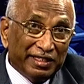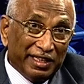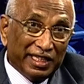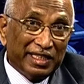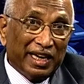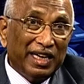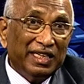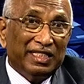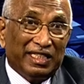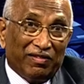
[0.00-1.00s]

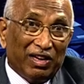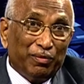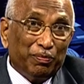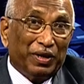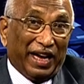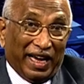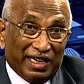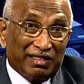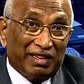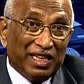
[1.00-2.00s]
design, develop,
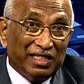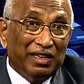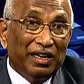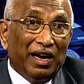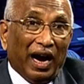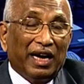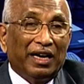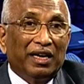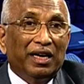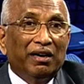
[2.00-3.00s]
characterize and
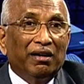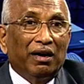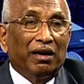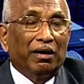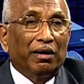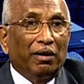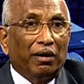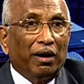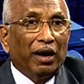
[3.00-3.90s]
uh, uh,